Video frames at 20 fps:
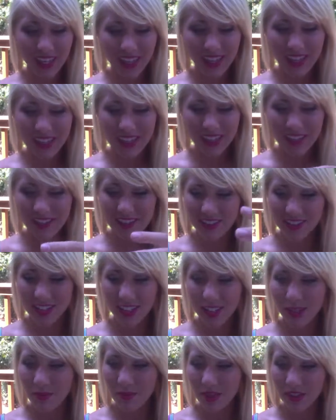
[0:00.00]
And the
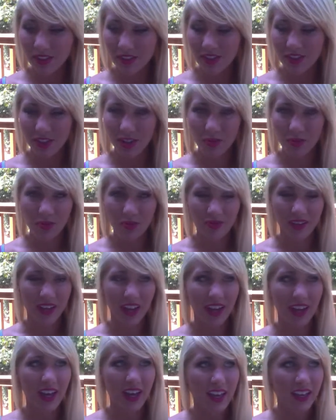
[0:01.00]
scheme and the scope of
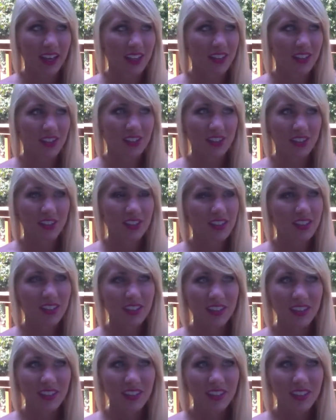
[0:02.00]
it is
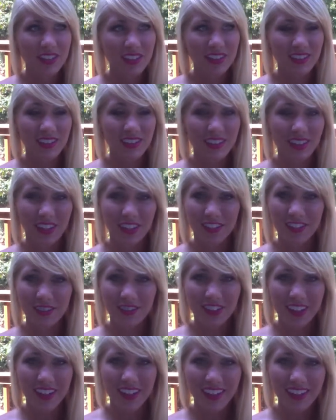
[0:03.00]

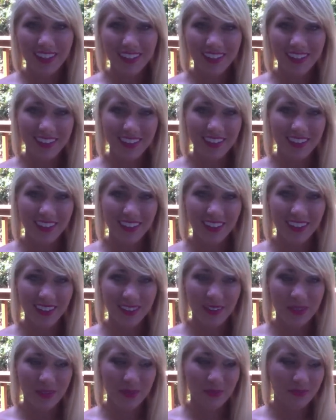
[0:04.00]
terrifying.
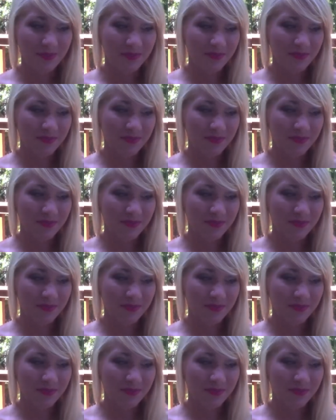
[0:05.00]
But